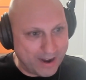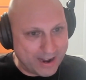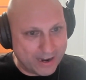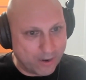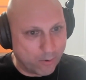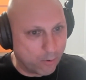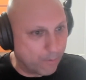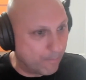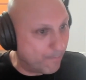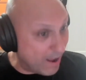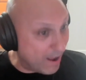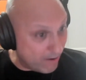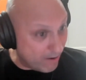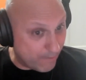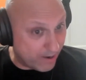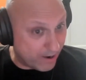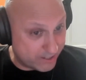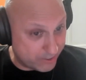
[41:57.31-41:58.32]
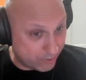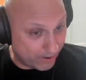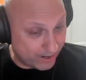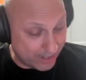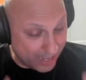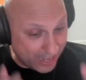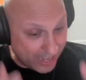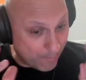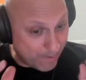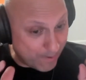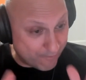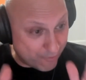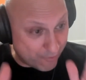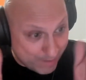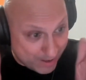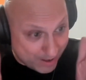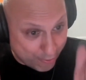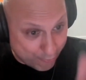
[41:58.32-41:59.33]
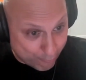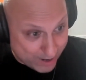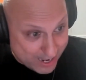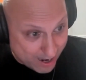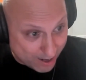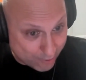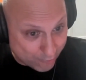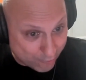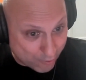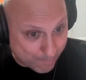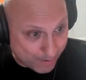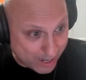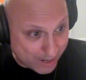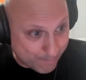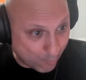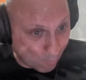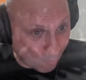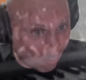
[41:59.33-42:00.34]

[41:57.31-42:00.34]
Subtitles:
it all. Bearing in mind, it went from being 300 people